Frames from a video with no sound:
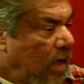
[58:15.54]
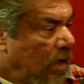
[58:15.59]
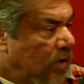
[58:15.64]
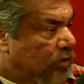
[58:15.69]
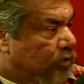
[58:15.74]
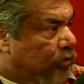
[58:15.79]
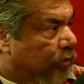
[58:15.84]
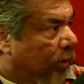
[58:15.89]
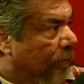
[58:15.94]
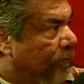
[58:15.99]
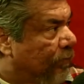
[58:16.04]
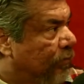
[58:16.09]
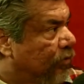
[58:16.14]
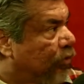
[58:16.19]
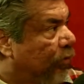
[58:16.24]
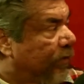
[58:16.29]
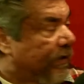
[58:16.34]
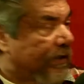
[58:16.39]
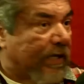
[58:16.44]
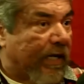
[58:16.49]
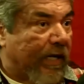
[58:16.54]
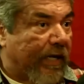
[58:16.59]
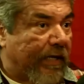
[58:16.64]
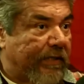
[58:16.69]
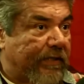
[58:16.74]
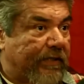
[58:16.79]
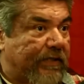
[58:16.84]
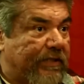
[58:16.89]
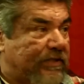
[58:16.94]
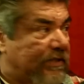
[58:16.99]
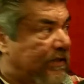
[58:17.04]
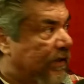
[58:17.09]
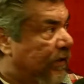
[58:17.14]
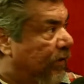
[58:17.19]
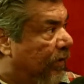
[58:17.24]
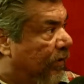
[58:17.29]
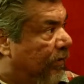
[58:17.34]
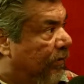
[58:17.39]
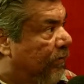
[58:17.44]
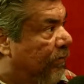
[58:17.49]
Trump 29
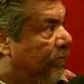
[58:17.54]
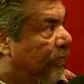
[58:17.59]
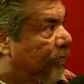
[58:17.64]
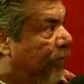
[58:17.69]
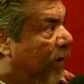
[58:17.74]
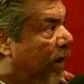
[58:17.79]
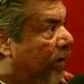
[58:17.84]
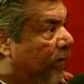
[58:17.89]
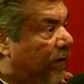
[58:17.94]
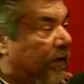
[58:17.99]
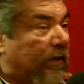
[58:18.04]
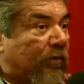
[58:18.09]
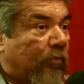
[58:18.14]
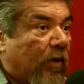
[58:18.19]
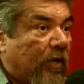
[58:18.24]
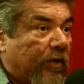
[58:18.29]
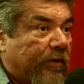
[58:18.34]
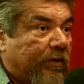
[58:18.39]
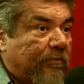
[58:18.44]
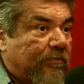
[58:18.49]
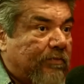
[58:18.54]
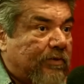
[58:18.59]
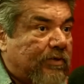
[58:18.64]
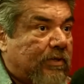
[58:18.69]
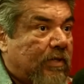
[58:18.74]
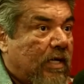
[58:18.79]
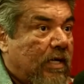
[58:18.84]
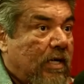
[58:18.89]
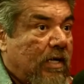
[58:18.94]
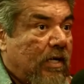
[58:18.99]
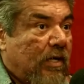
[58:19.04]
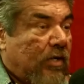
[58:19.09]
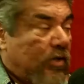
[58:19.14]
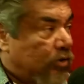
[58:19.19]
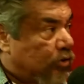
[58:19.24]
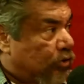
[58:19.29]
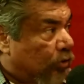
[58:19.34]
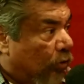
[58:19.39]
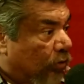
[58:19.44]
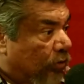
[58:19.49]
Casino proudly welcomes
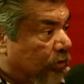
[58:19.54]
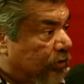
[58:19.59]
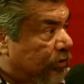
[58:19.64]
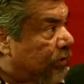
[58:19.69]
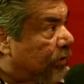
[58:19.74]
George